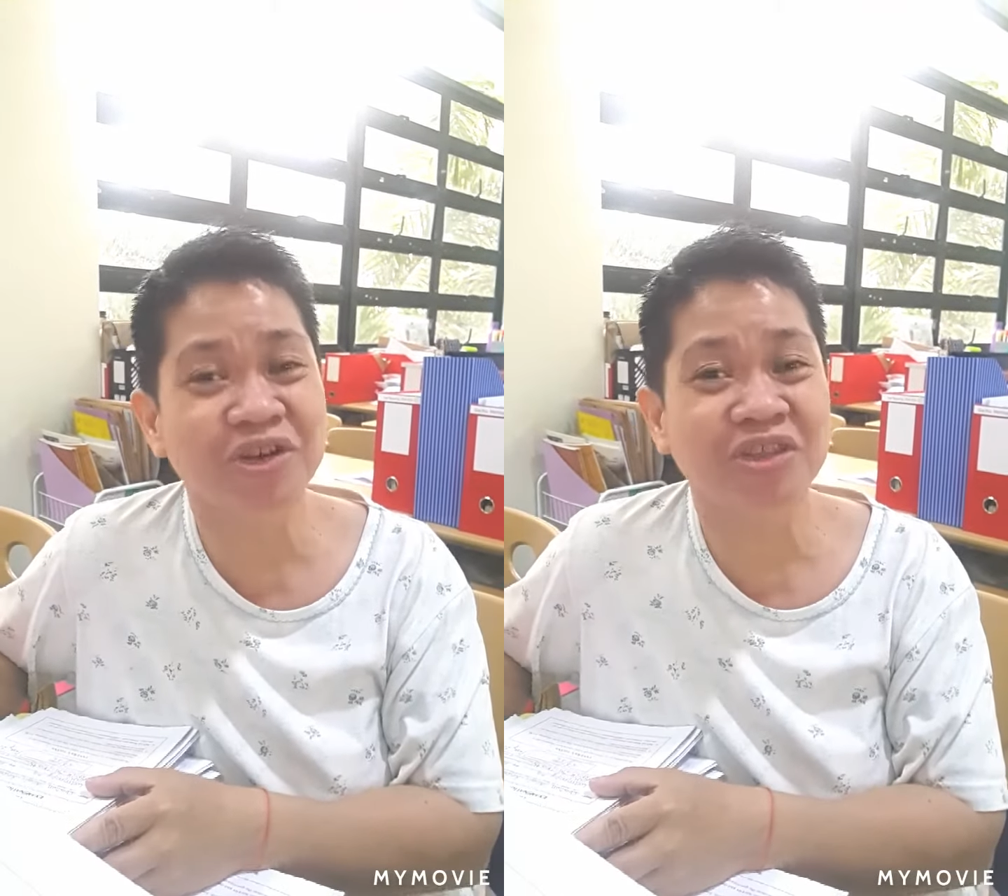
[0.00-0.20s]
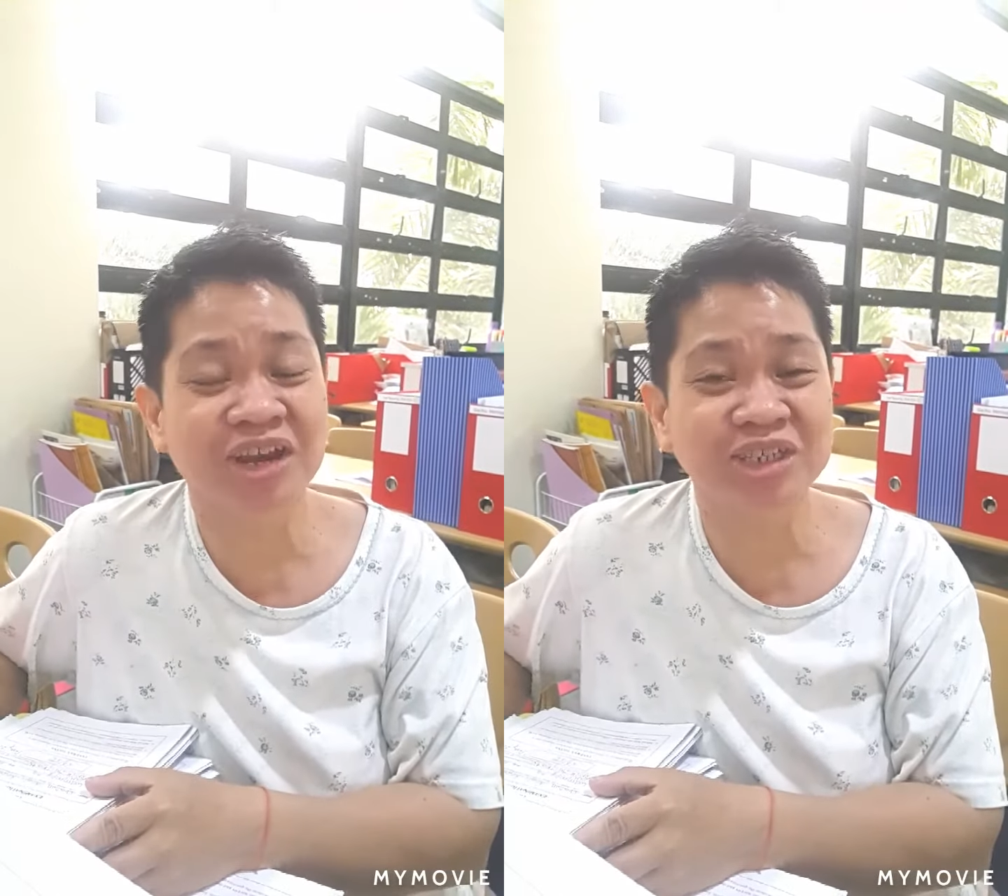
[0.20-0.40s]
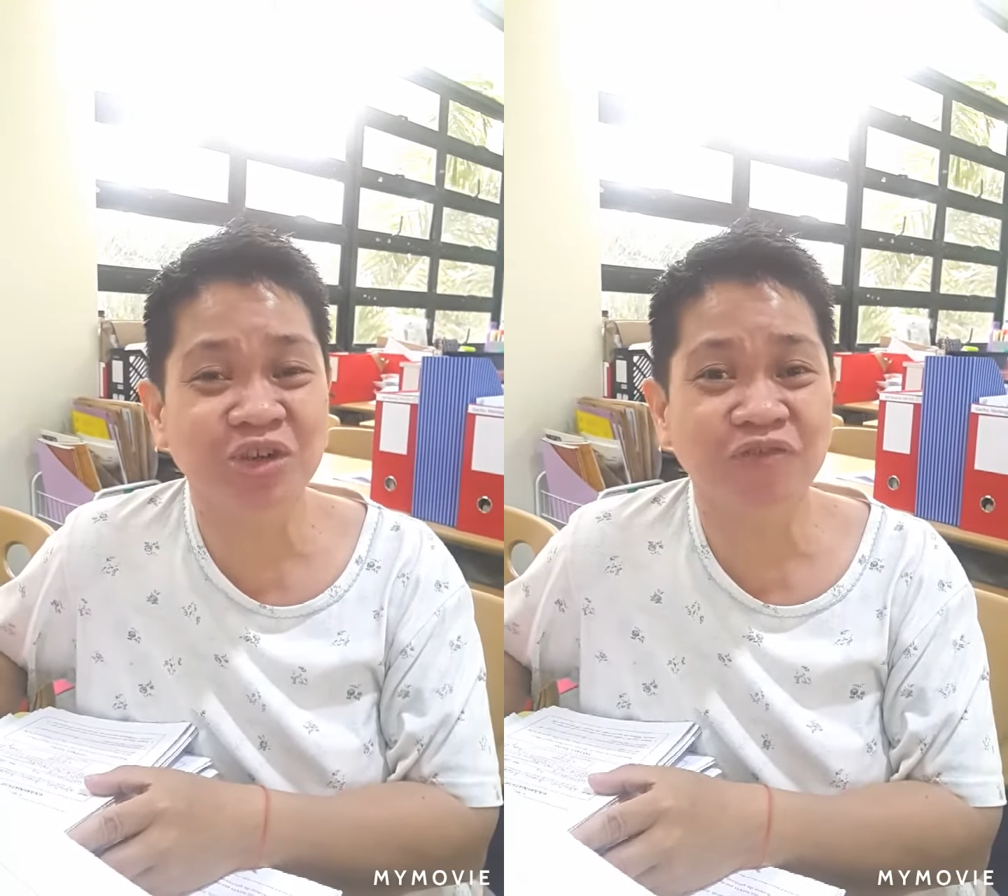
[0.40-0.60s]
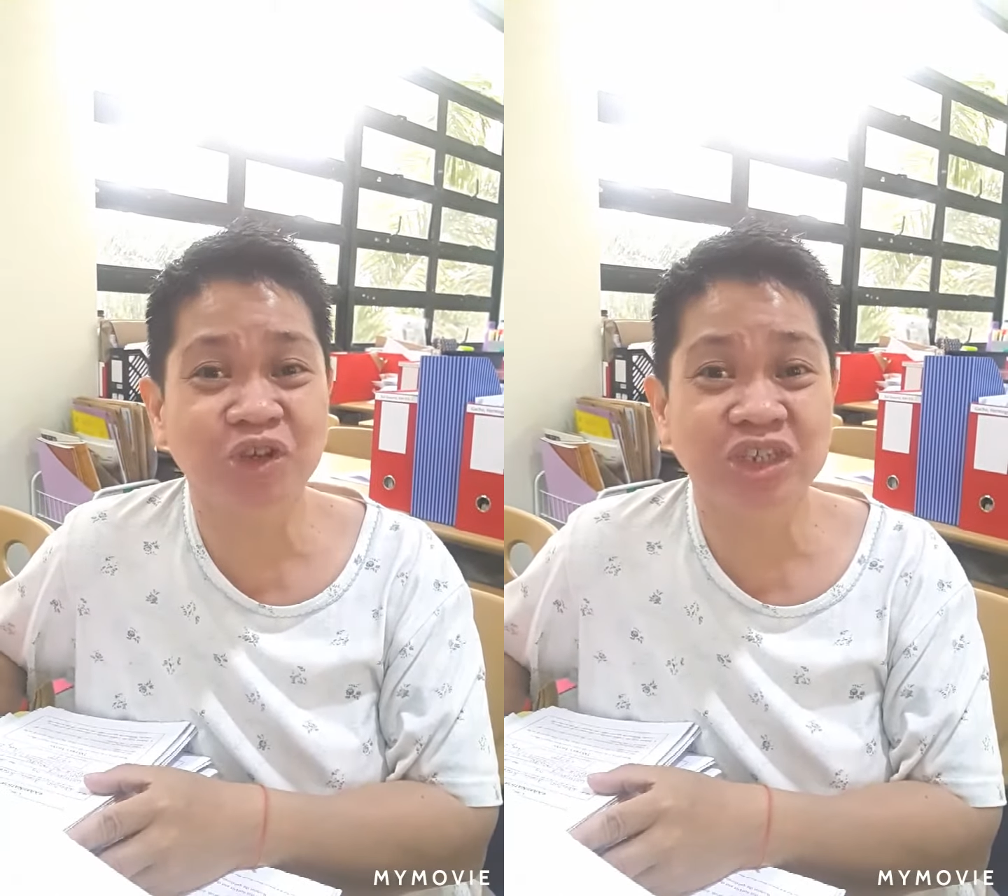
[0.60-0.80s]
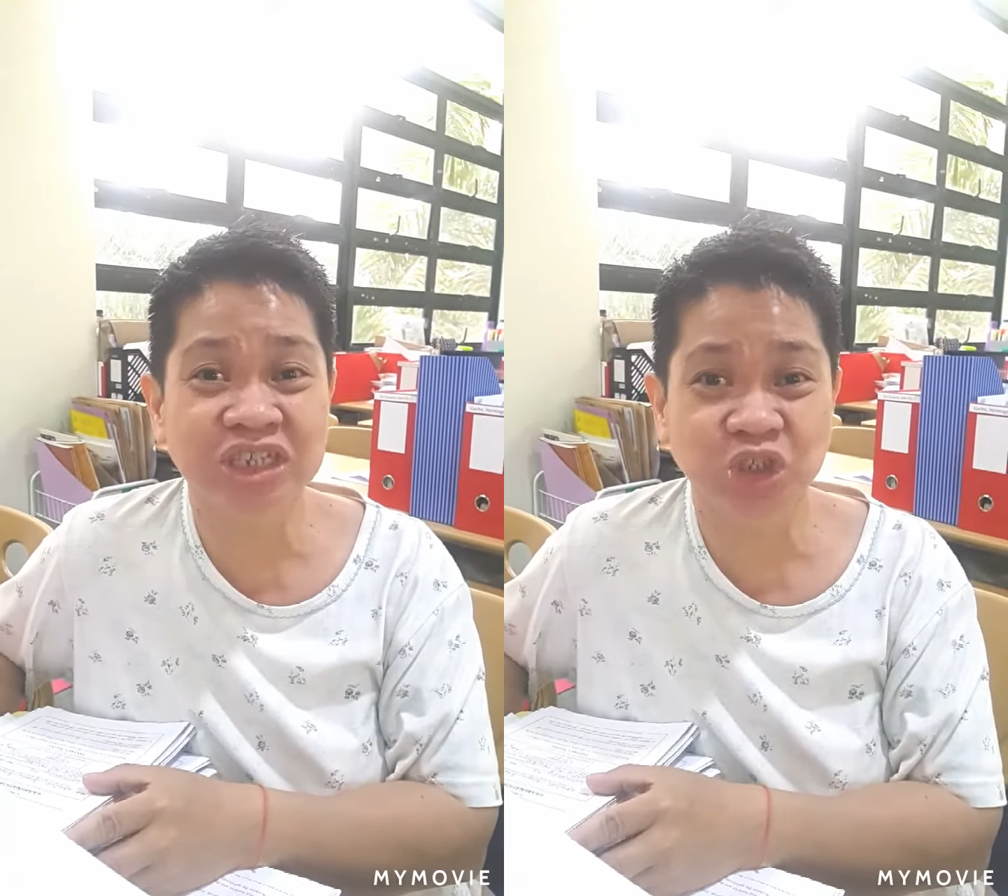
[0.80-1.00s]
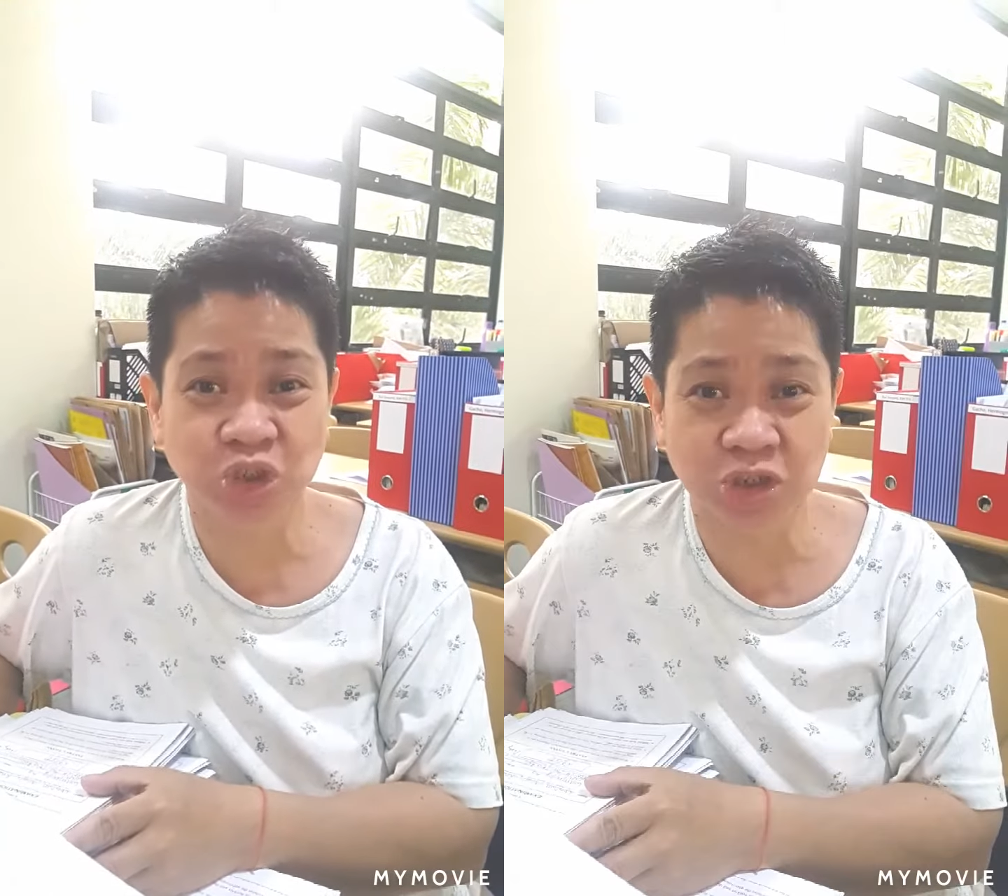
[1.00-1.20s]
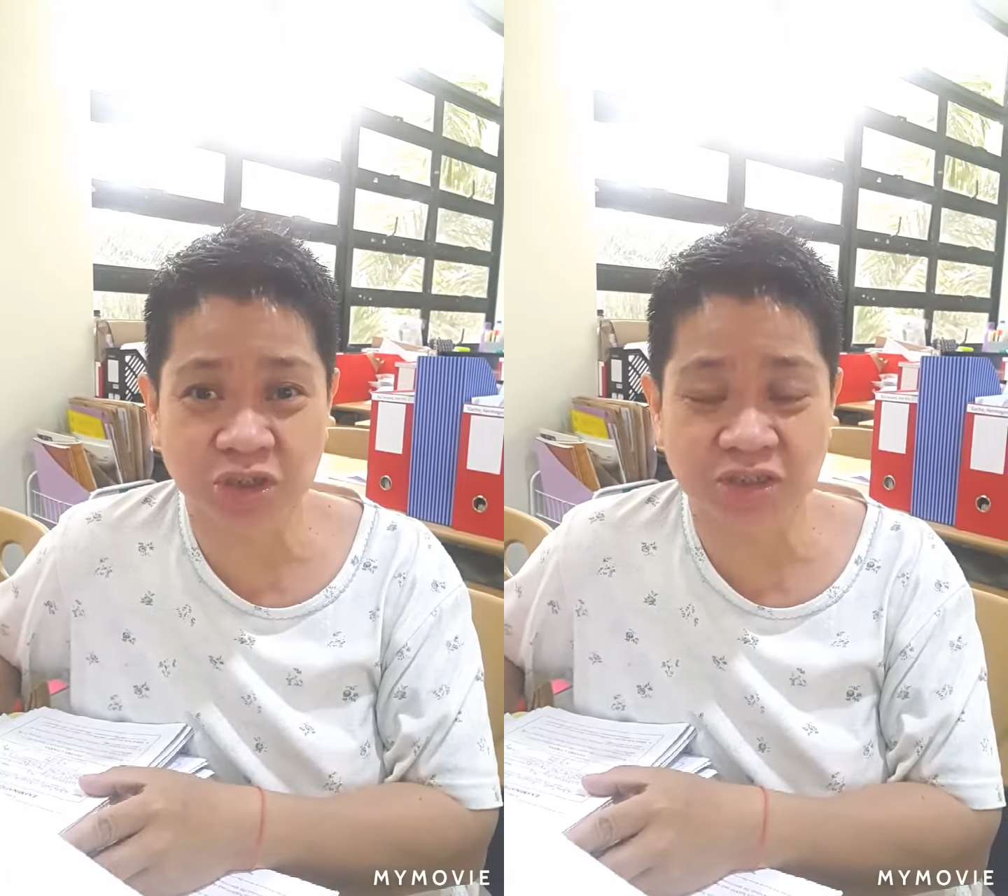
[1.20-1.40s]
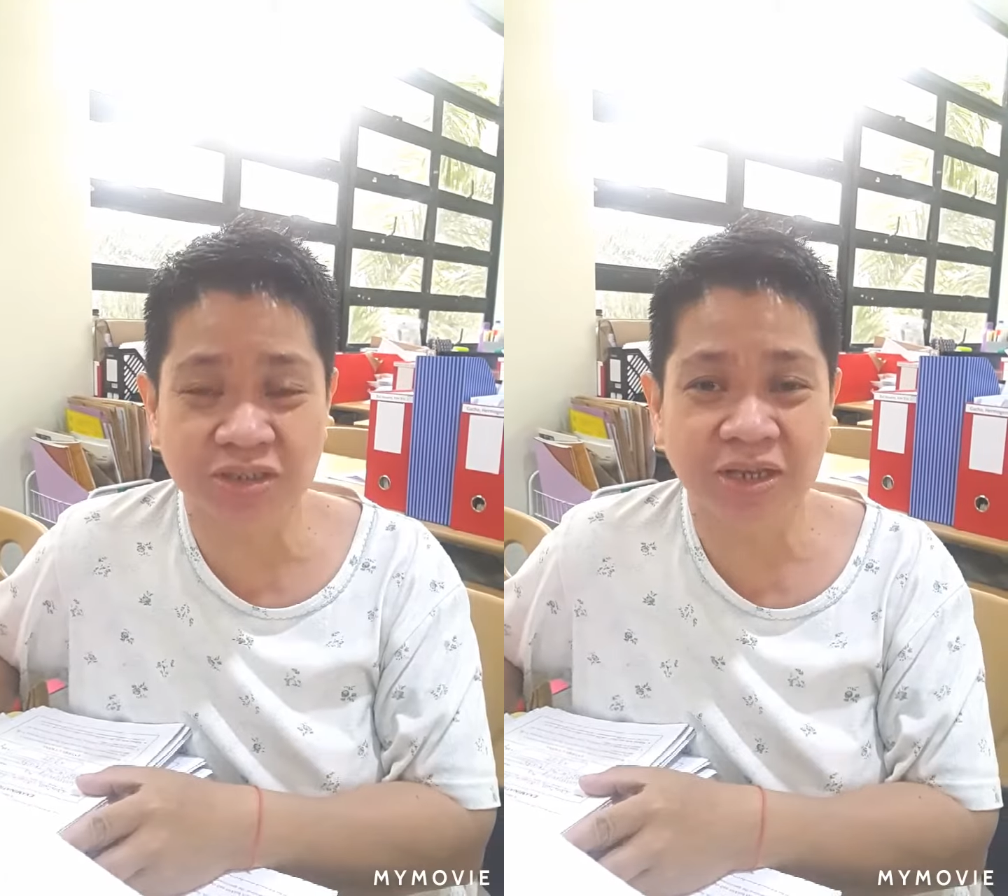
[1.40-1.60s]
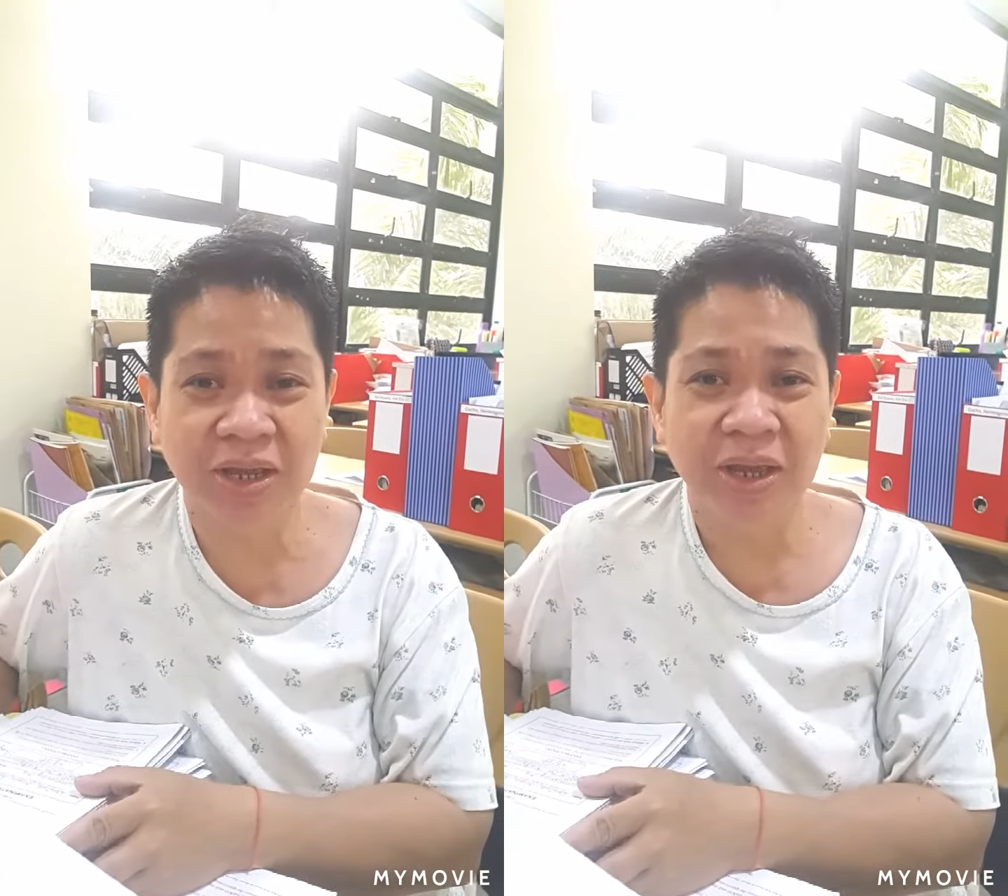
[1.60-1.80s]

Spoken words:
for the rest of your teachers.